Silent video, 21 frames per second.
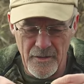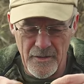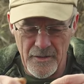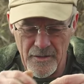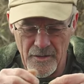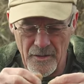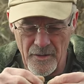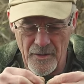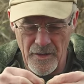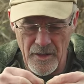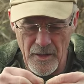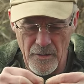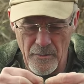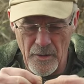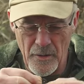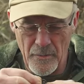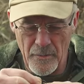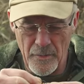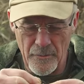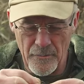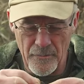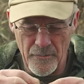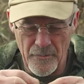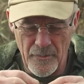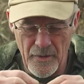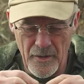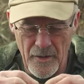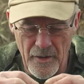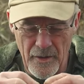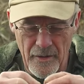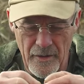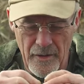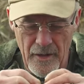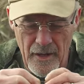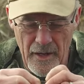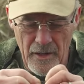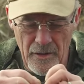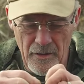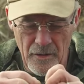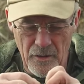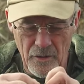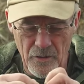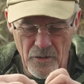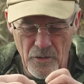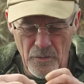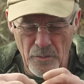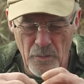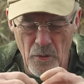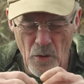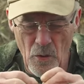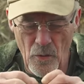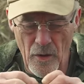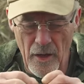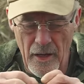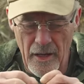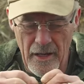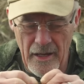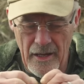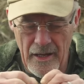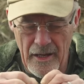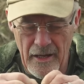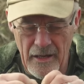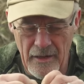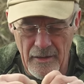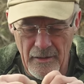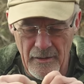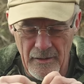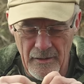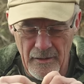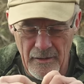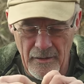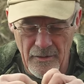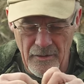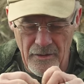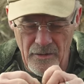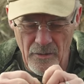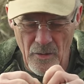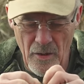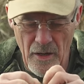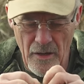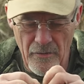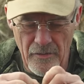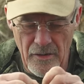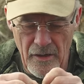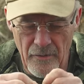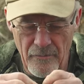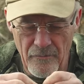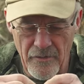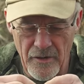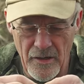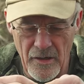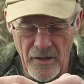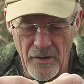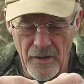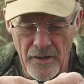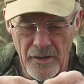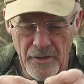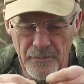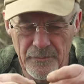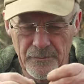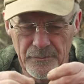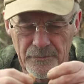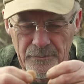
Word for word: tighten him up like that, and you can just pull that hair to whatever length you like.